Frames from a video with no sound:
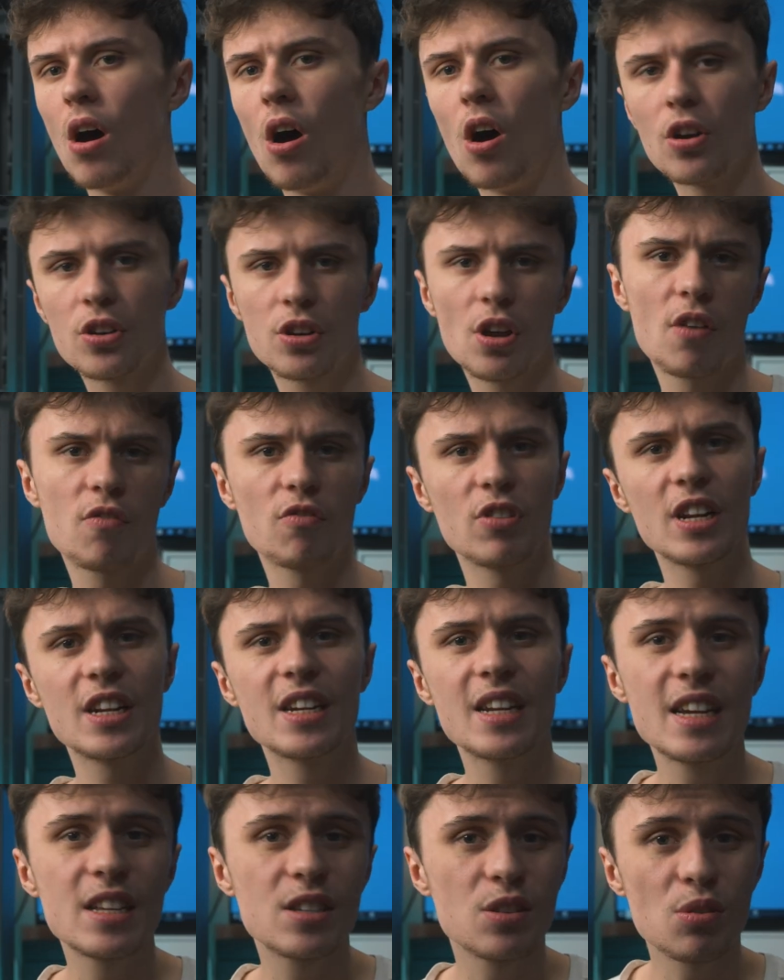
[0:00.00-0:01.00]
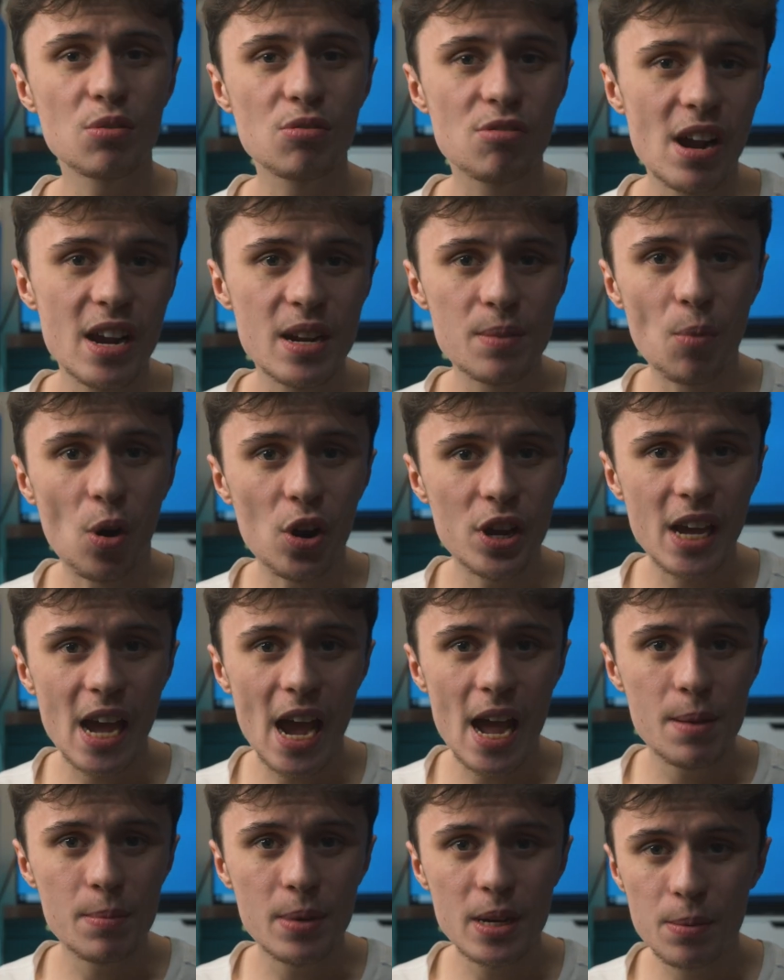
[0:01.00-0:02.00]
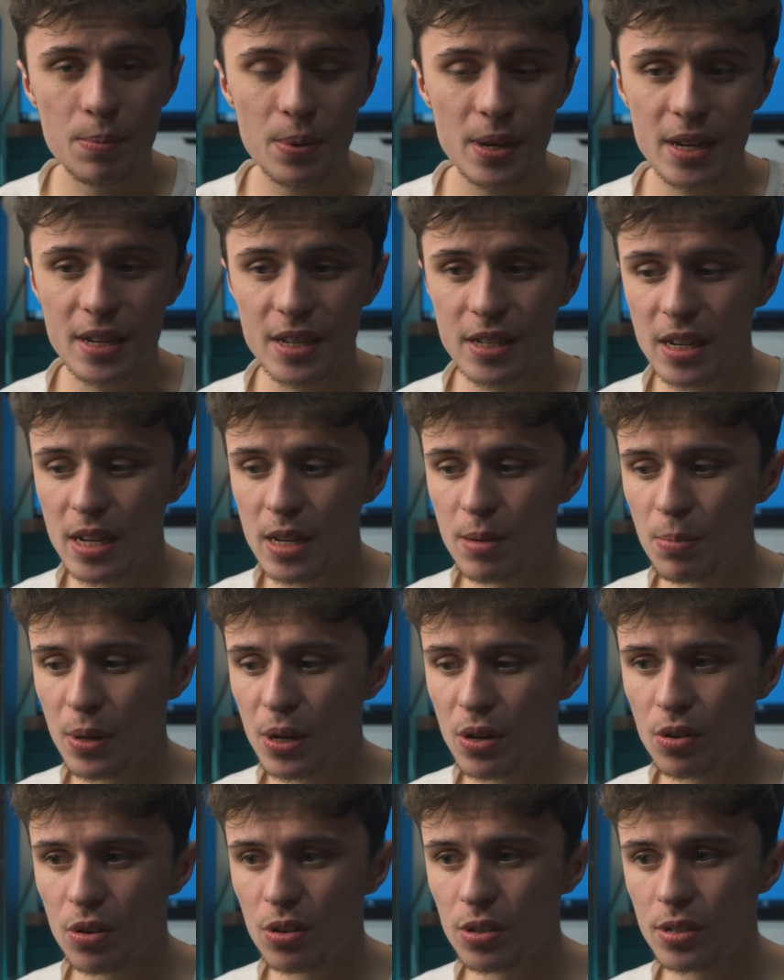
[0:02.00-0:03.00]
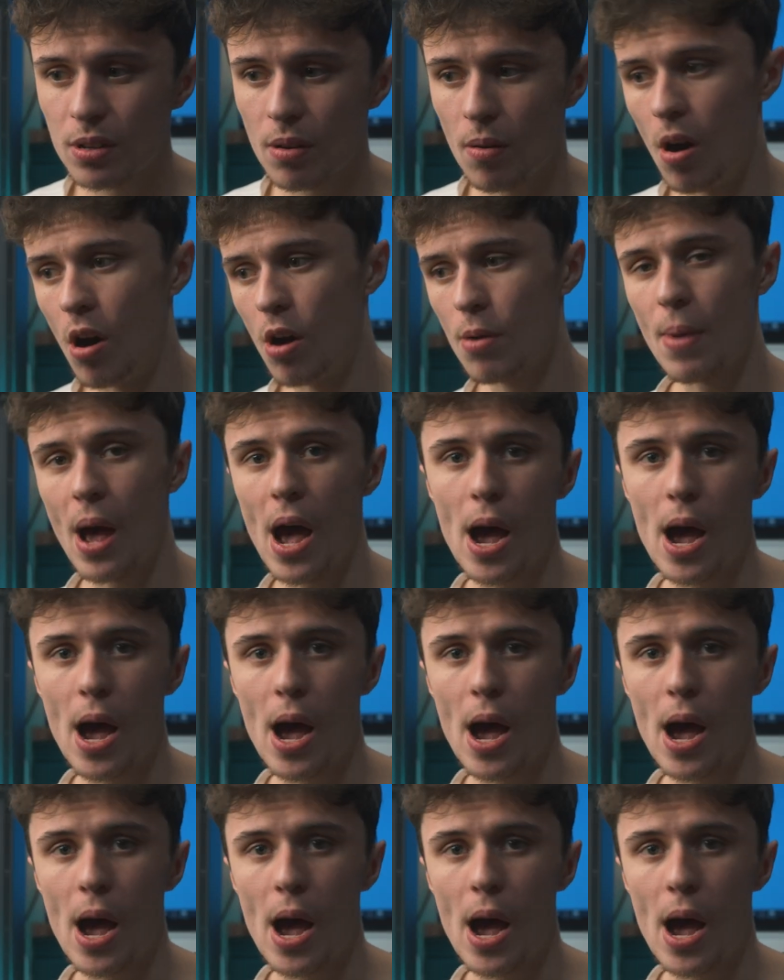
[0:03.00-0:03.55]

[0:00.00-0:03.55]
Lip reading: I don't really need to upgrade my gaming PC because I'm